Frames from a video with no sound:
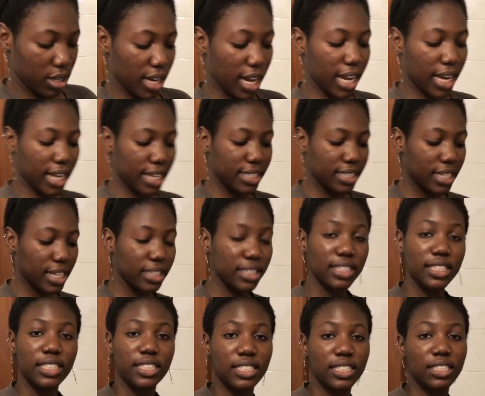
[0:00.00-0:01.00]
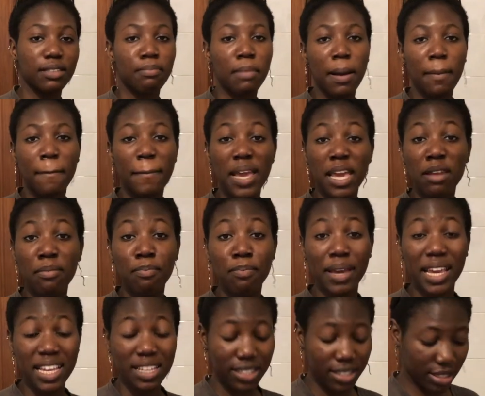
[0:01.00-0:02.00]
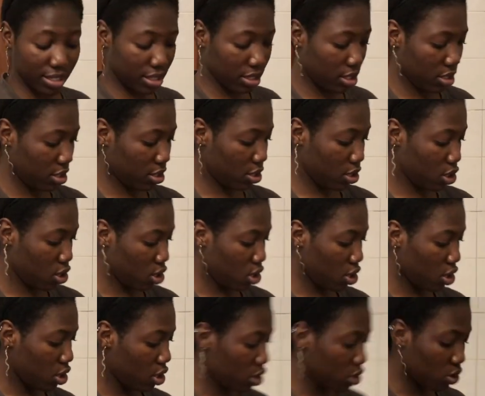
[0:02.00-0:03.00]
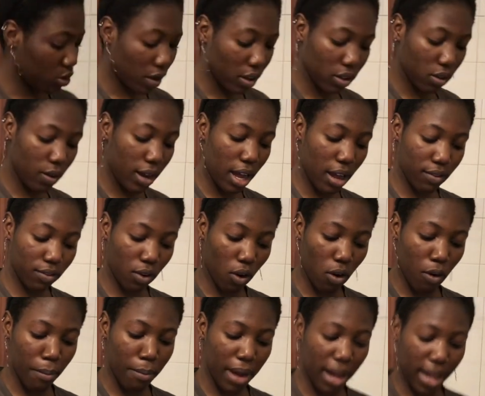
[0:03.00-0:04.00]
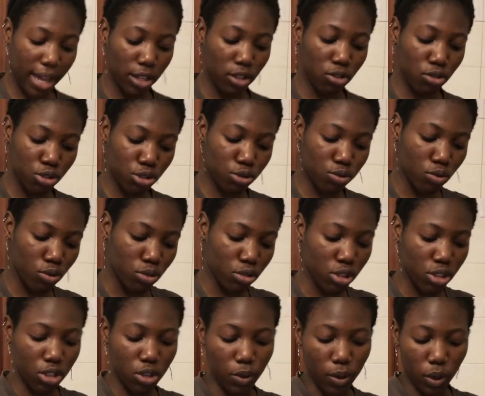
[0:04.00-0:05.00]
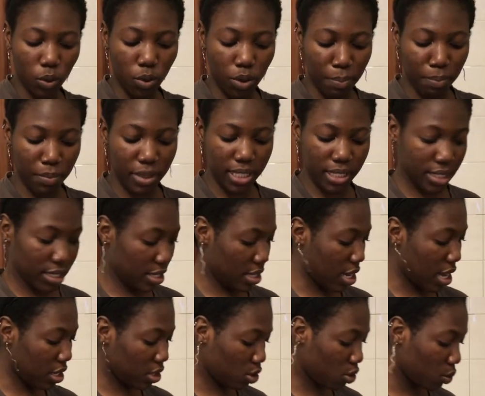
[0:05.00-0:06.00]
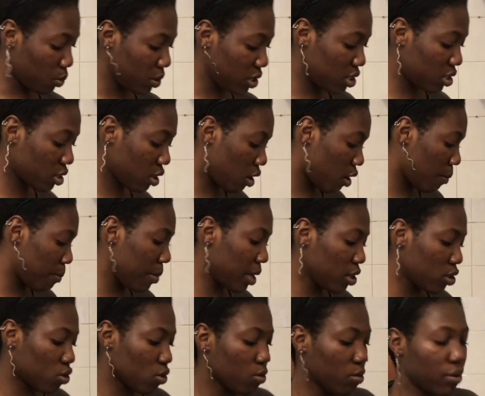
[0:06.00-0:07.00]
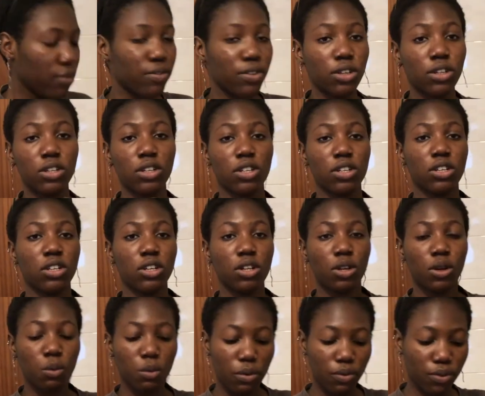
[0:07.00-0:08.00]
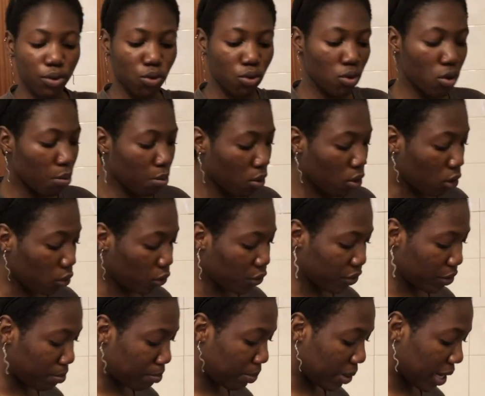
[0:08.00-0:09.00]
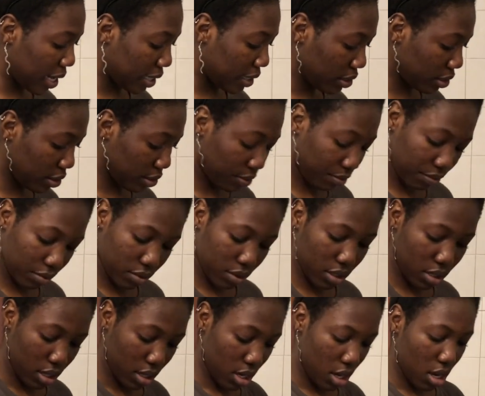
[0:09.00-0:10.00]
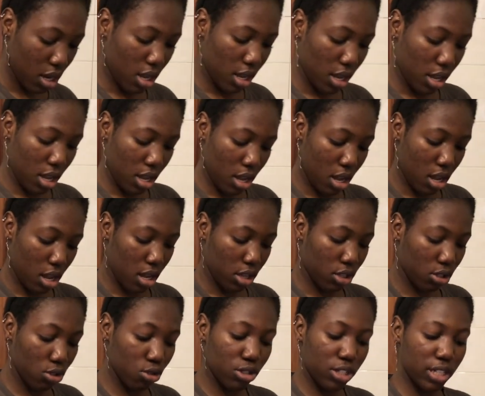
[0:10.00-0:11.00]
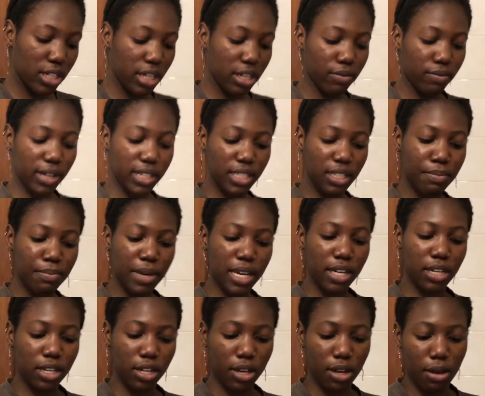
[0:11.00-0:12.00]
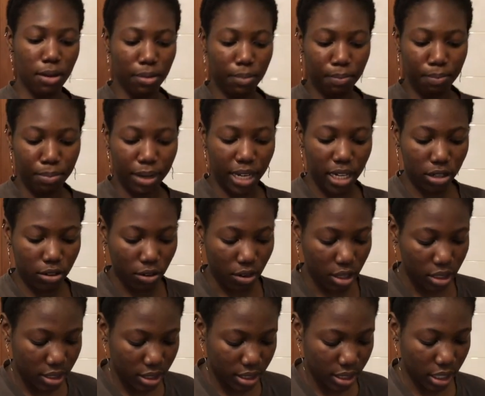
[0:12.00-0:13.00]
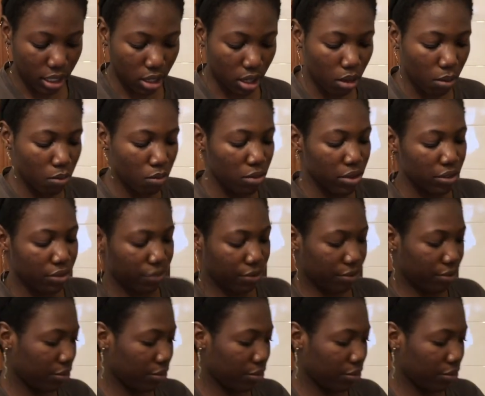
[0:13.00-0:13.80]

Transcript: Like I said, this is in my main base, so I don't have all my usual, you know, equipment and that. So we just gotta make do with a normal oven pan. Usually ready-made pie crust, they come with